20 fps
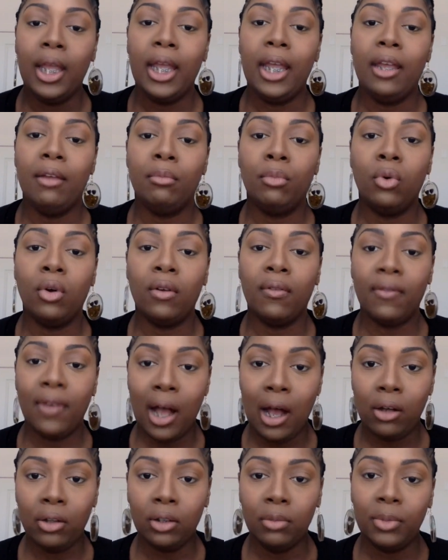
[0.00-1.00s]
and more
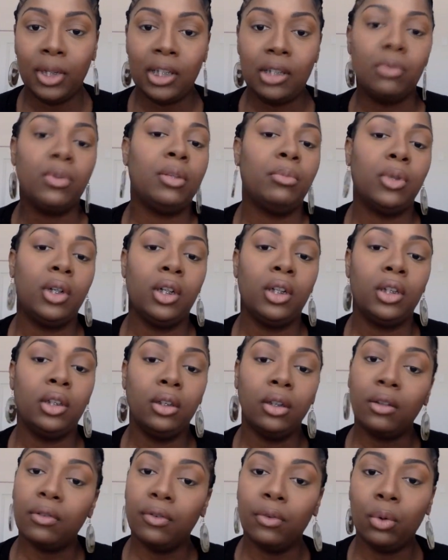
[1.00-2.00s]
volume. That's what I'm going to
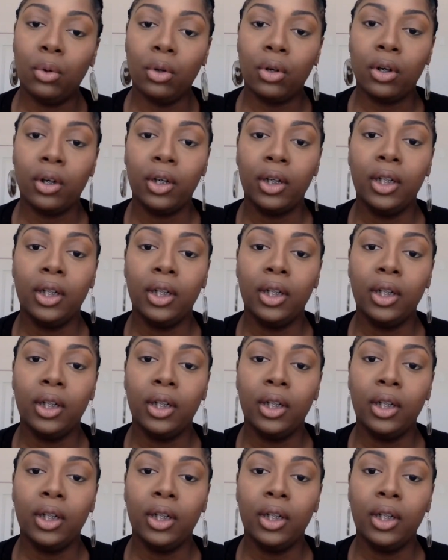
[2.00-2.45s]
look for